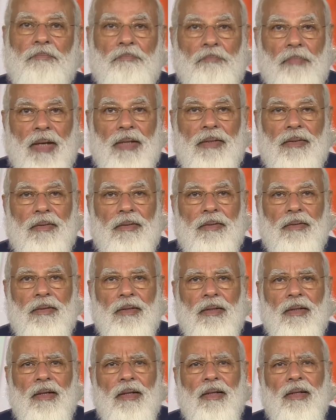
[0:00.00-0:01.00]
But
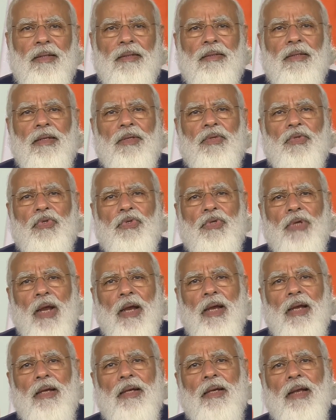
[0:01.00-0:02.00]
the
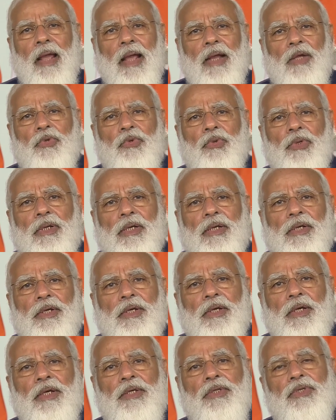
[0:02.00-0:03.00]
child actually
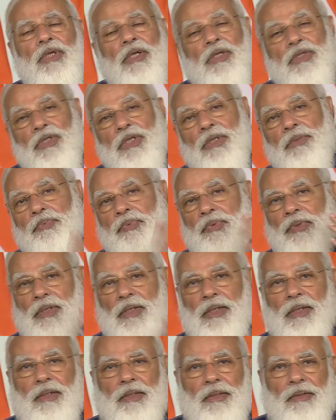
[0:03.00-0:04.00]
did
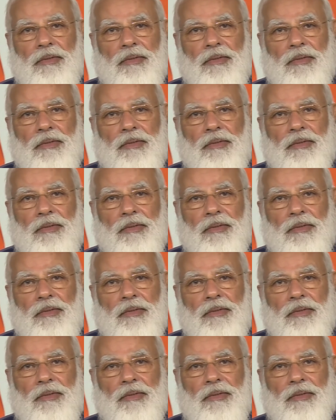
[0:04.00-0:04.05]
successfully.